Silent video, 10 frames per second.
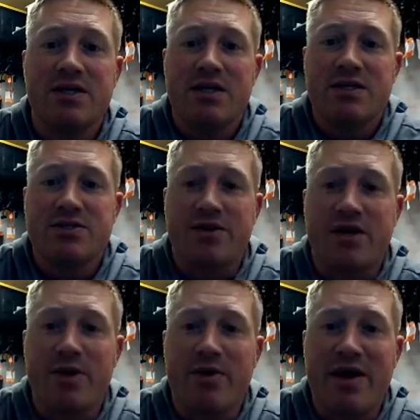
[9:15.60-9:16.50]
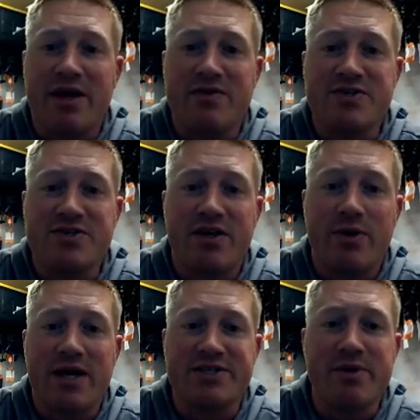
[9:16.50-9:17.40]
So they're going to be around again this year. We're
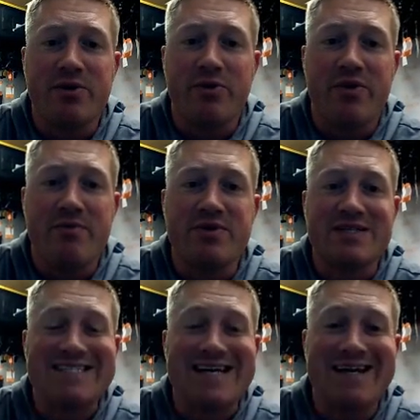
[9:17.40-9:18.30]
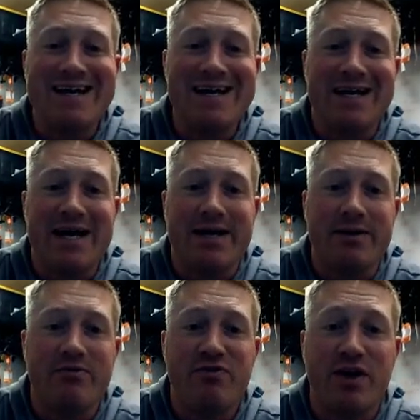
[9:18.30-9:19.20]
actually meeting with them this Sunday to kind of
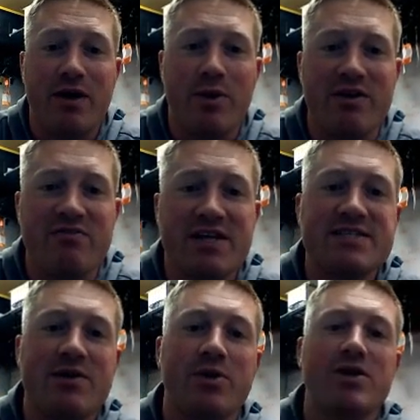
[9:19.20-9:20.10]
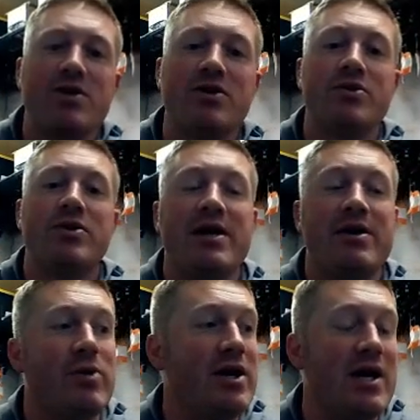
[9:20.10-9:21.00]
figure out what events they want to do and
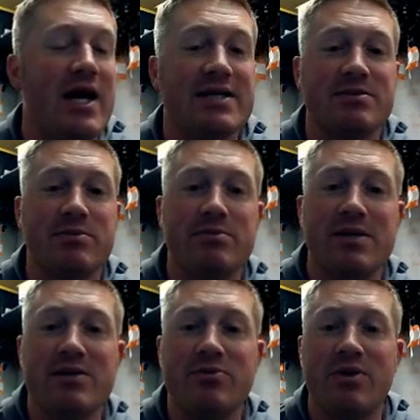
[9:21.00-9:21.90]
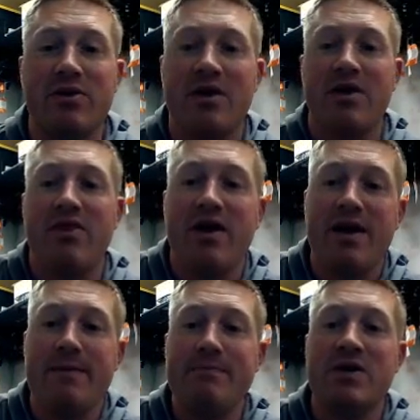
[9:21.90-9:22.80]
whatnot. So we'll be meeting with
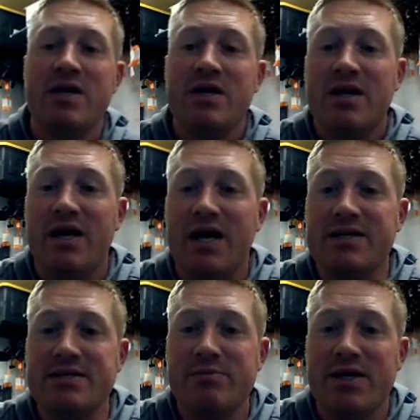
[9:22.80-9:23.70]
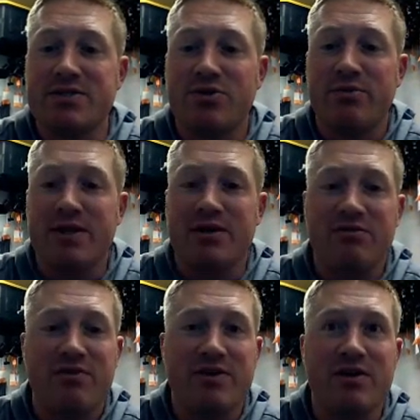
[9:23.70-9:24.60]
them. DBS Tournament couldn't
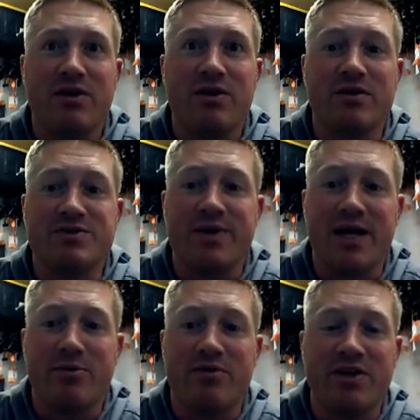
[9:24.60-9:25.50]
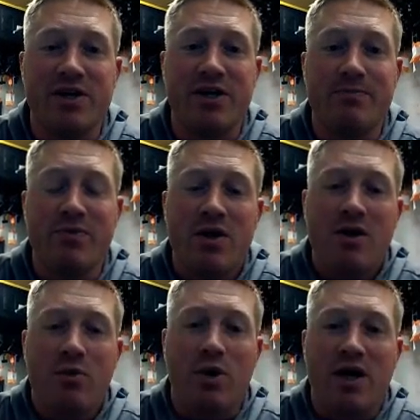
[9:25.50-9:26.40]
find their logo, so we got them over here.
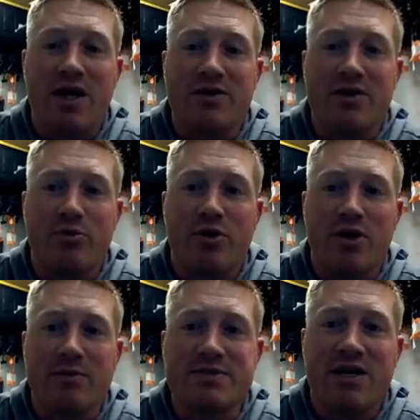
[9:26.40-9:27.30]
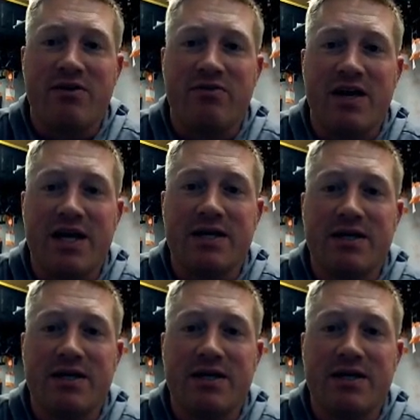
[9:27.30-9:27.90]
Working on getting their program solidified.